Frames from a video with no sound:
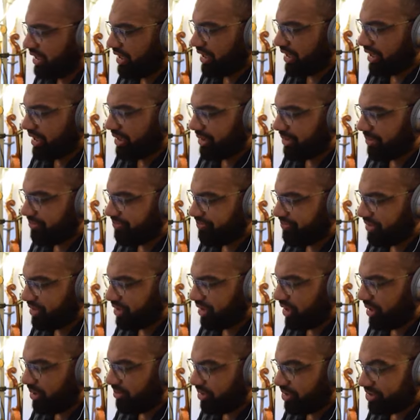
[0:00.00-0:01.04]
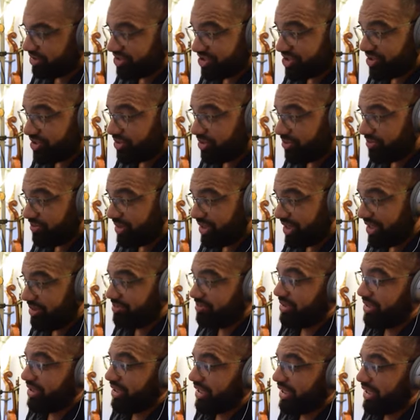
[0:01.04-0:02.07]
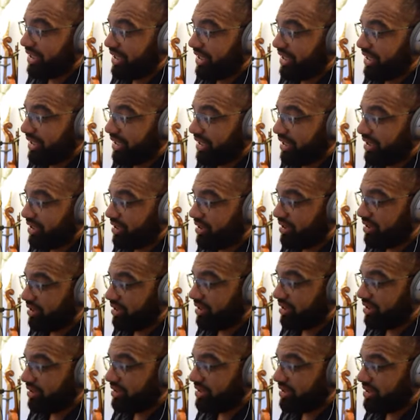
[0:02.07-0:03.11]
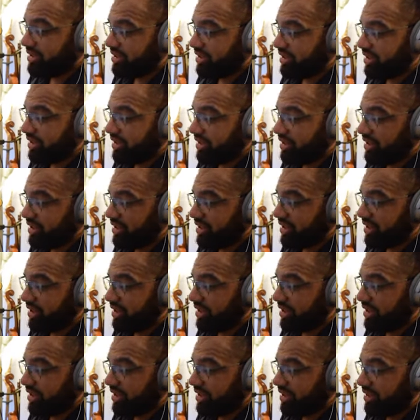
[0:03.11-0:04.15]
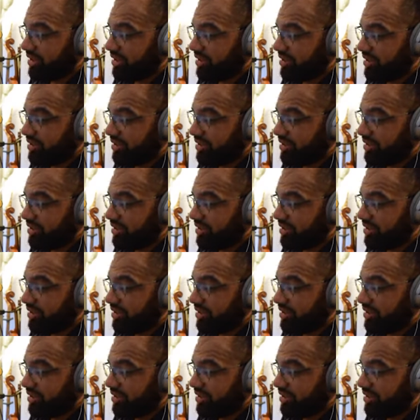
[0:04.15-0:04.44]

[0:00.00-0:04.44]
Um, I'm also manipulating the uh,